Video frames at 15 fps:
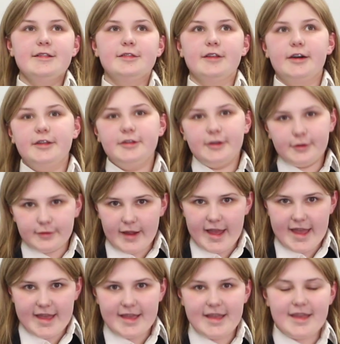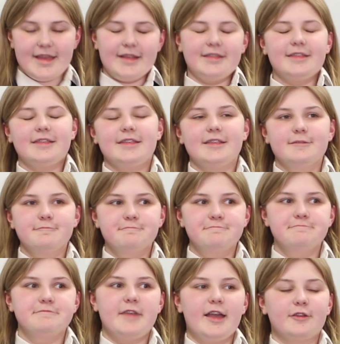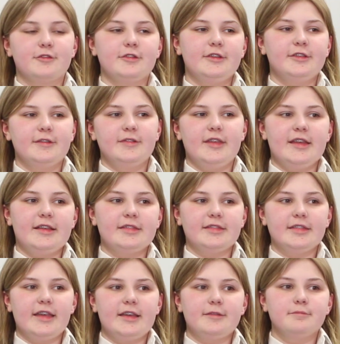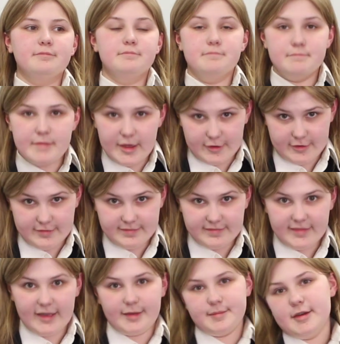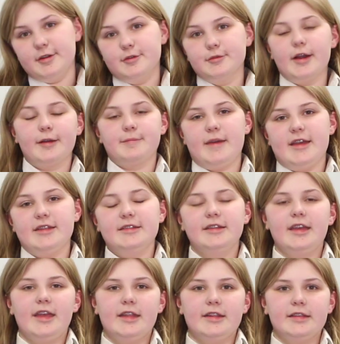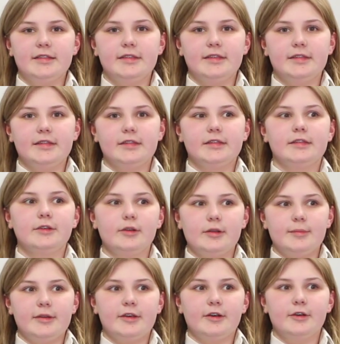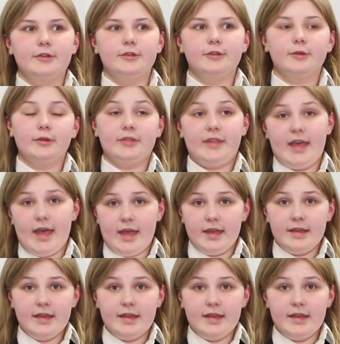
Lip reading: Lana Del Rey. It's actually something like metal, like a metal rock band, and it's going to be called Scortia.